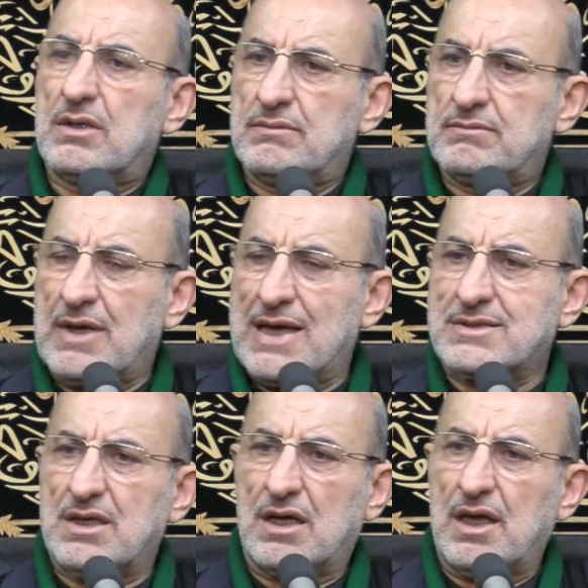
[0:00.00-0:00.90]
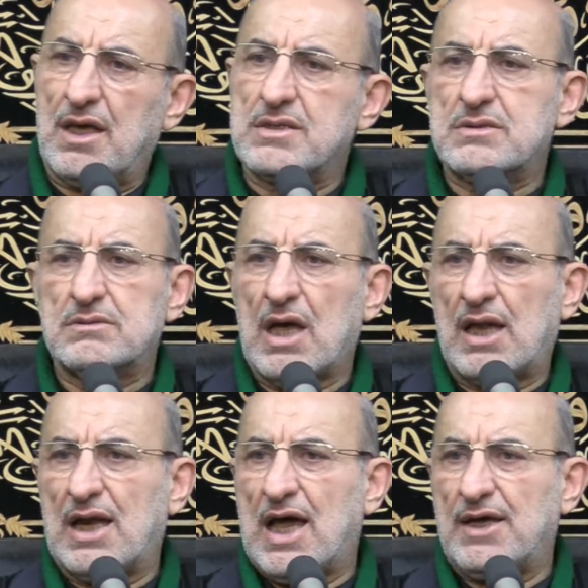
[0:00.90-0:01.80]
master is
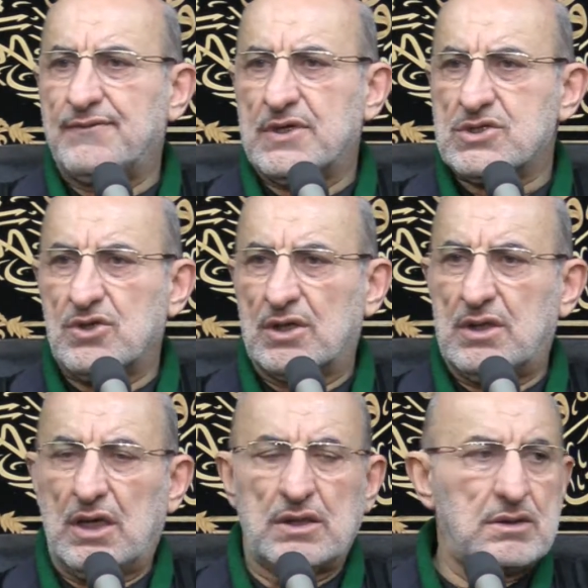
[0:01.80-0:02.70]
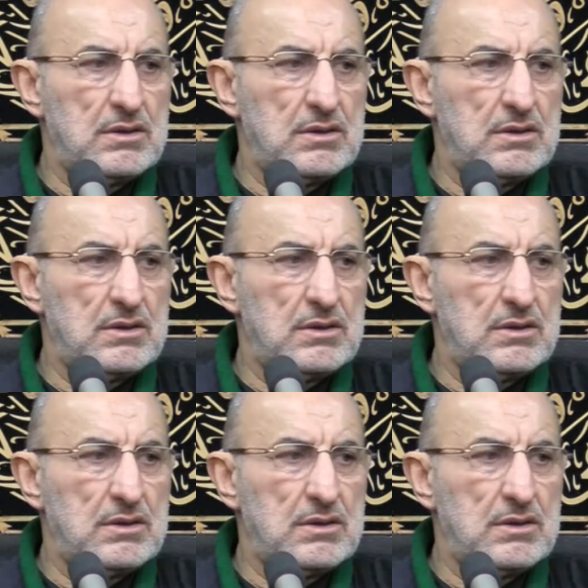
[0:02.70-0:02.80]
alive, is not dead.